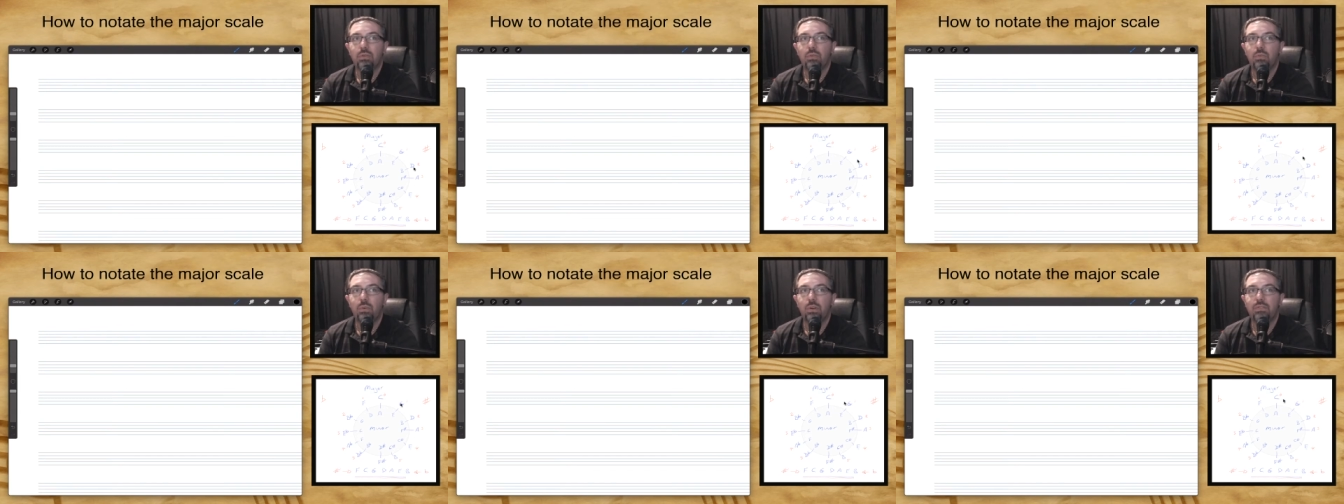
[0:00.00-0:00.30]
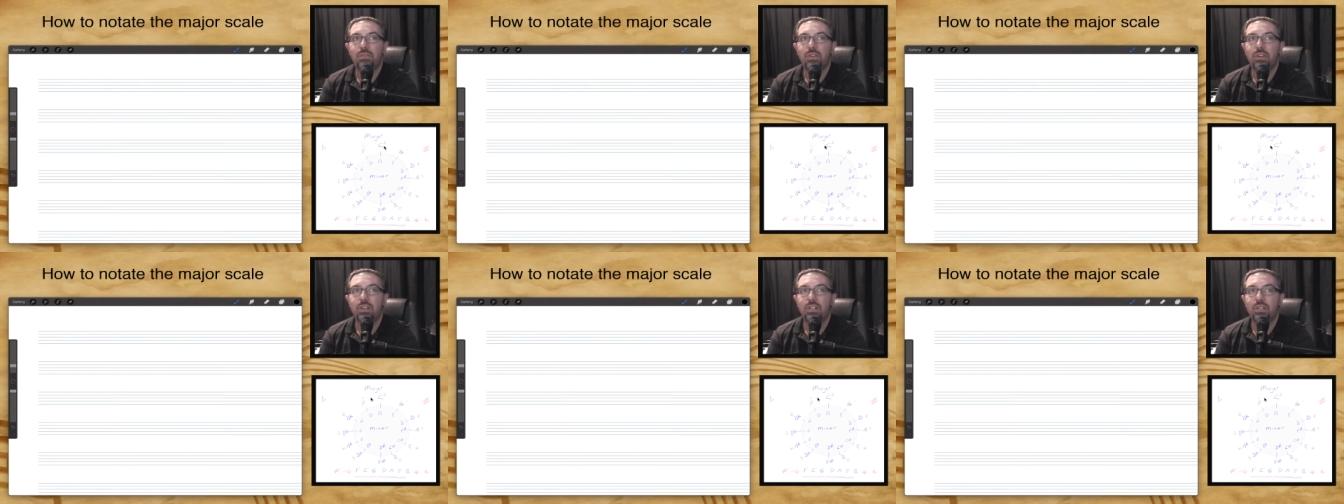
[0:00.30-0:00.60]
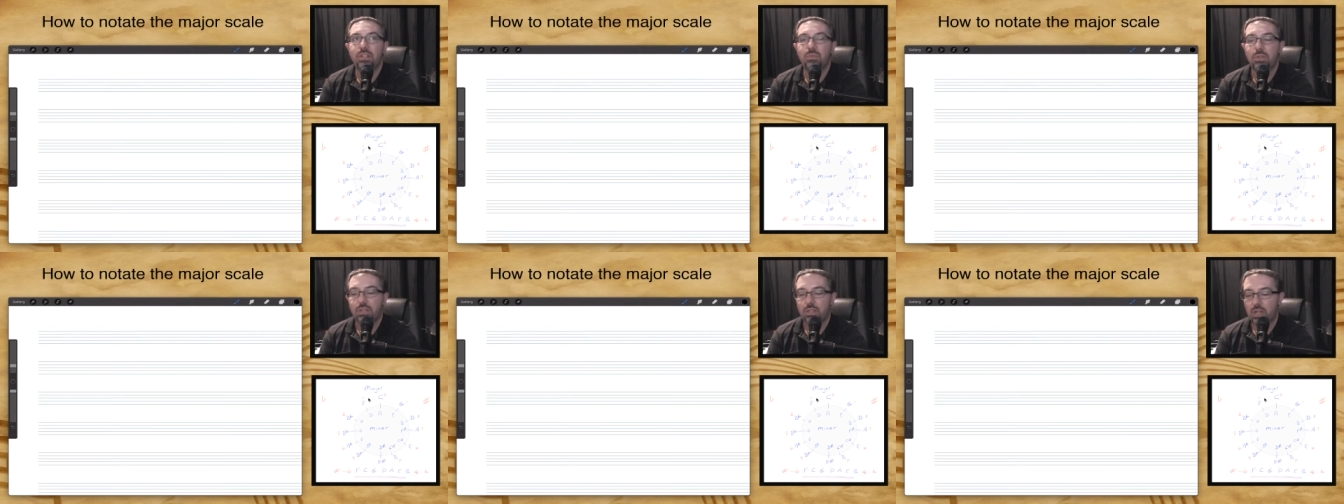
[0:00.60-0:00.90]
we
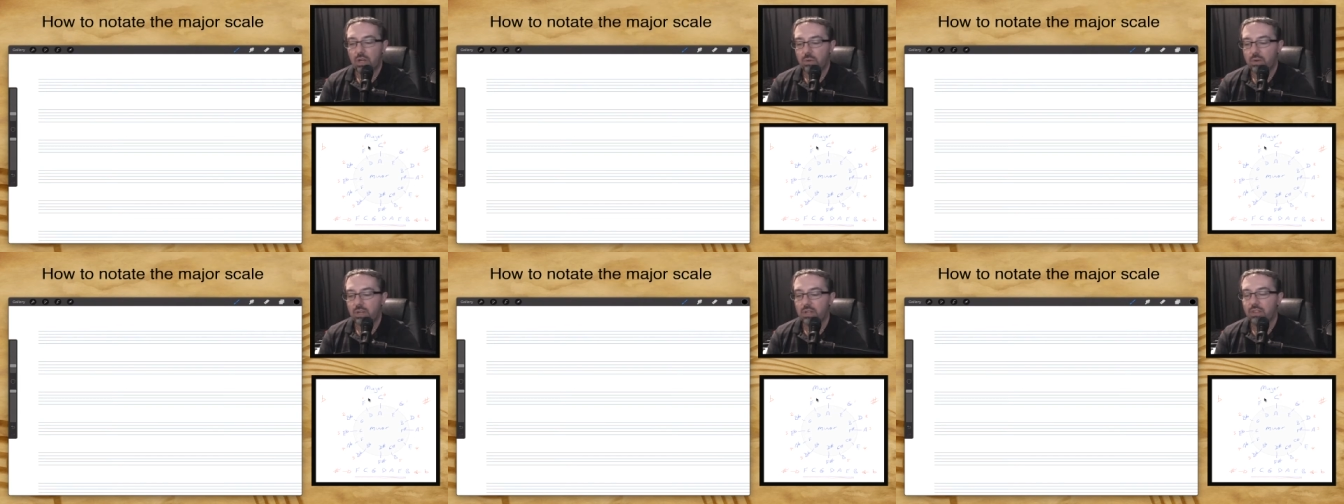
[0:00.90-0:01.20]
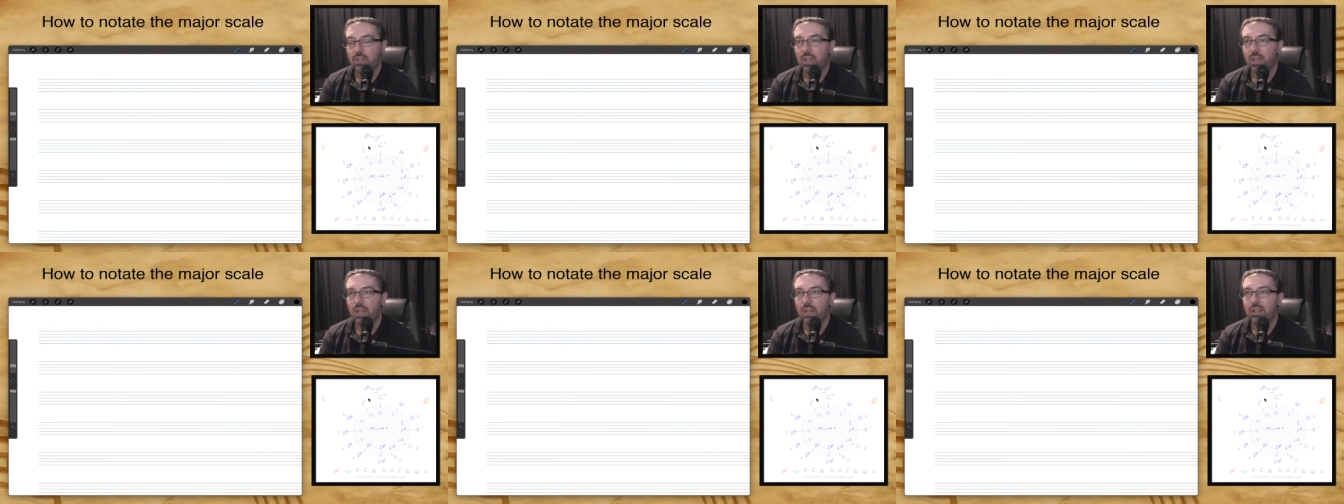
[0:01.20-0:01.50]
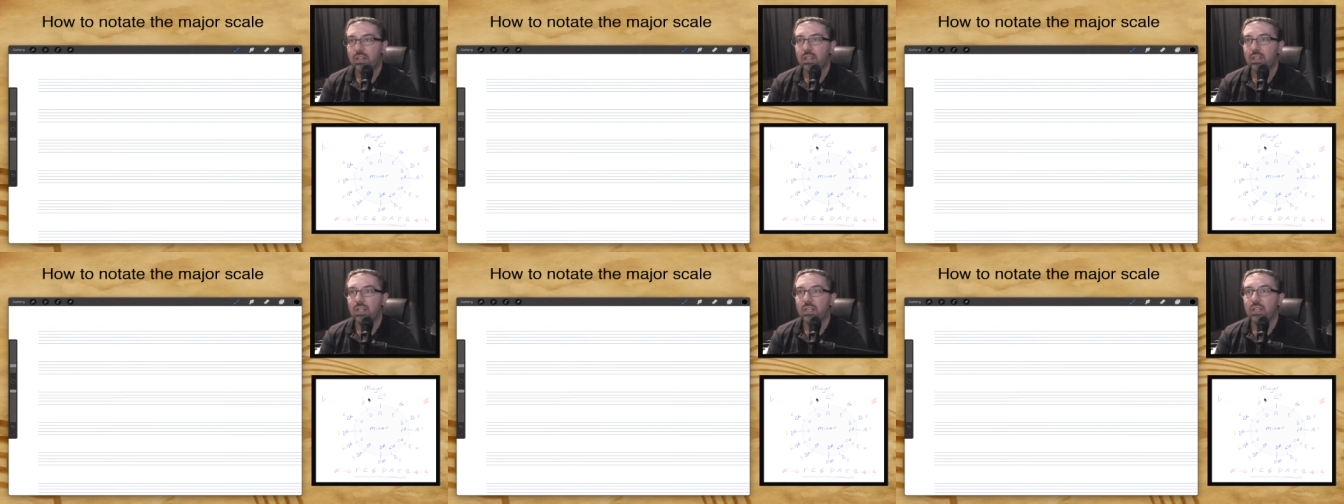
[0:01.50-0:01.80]
finished with knowing that
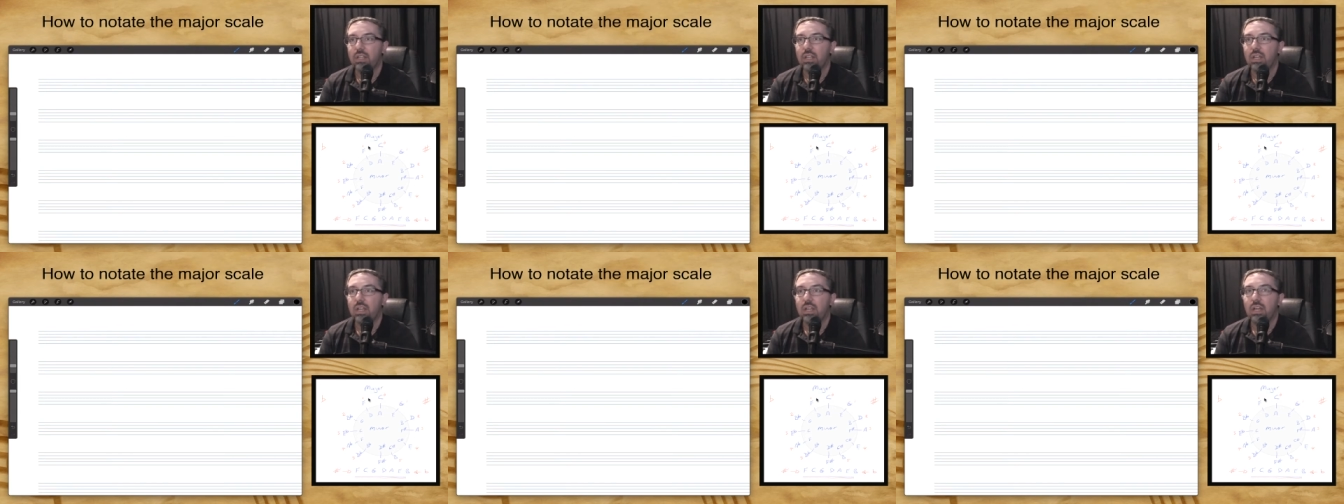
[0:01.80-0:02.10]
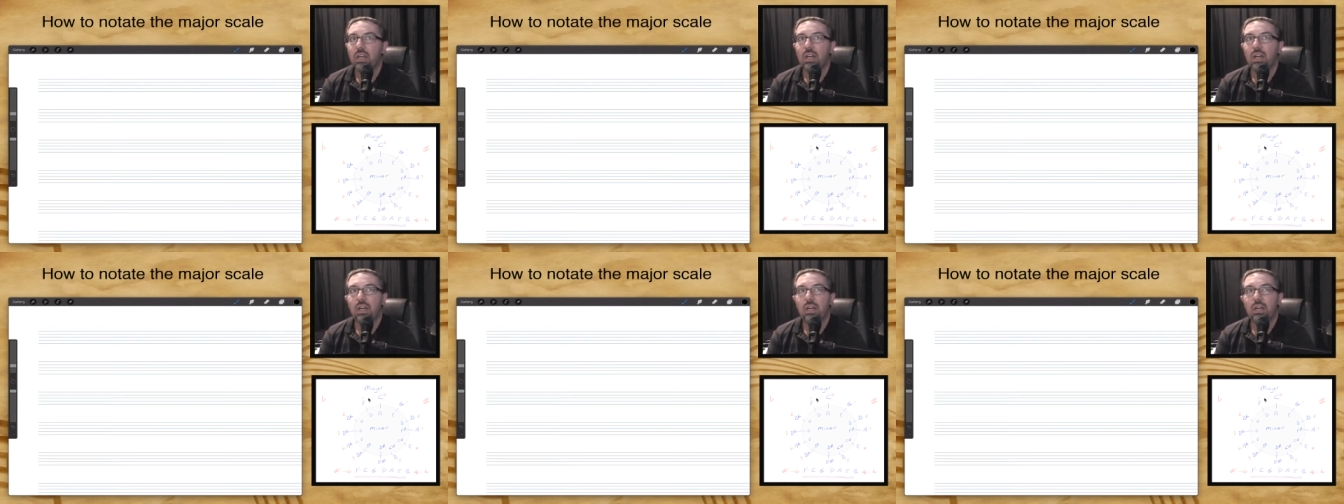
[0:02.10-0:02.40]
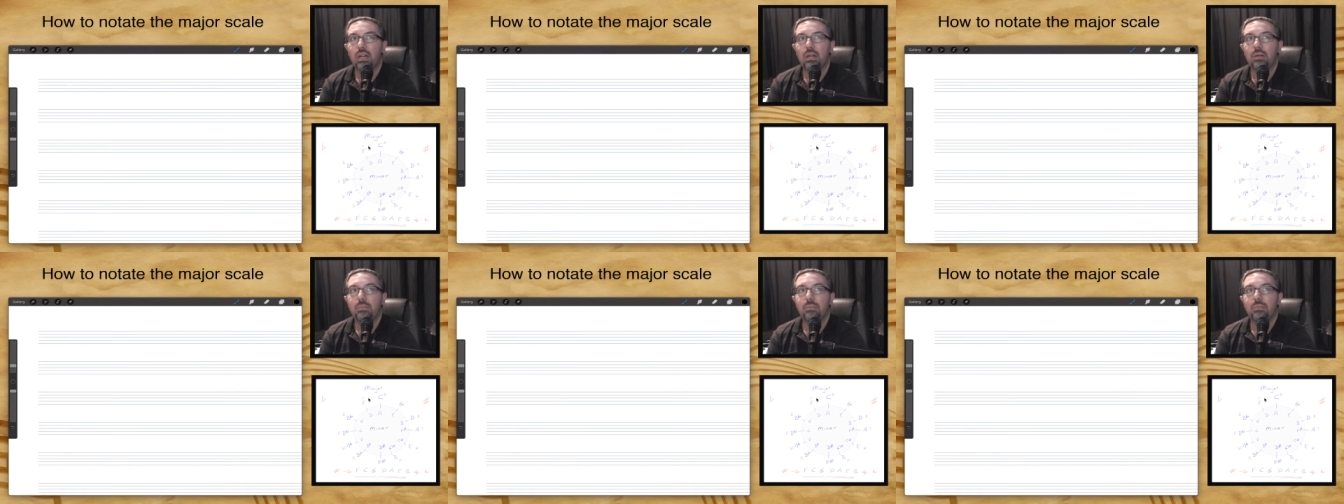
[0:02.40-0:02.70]
the
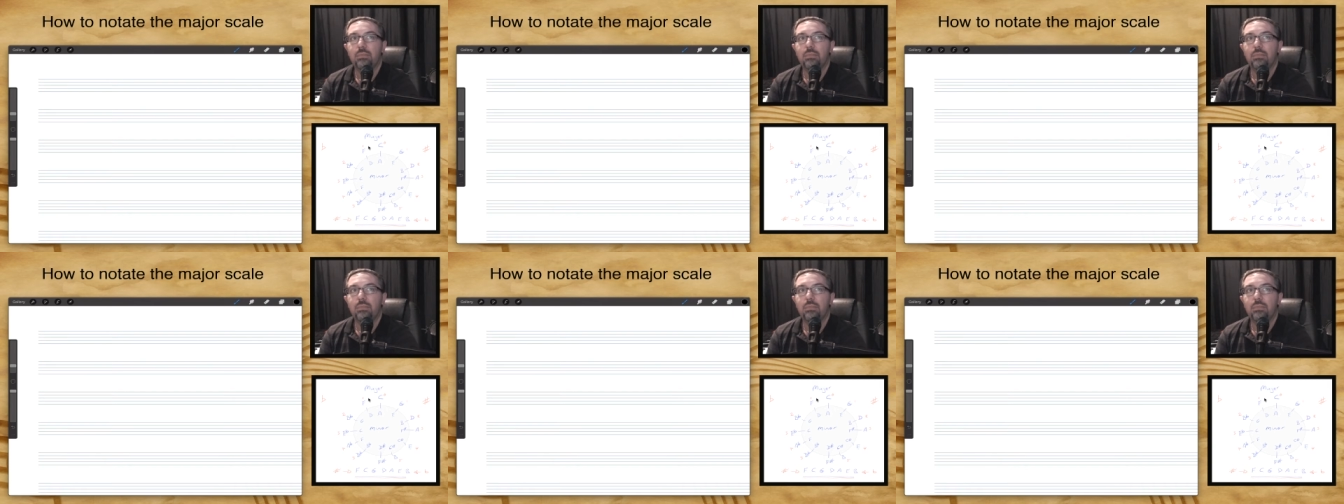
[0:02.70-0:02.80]
um,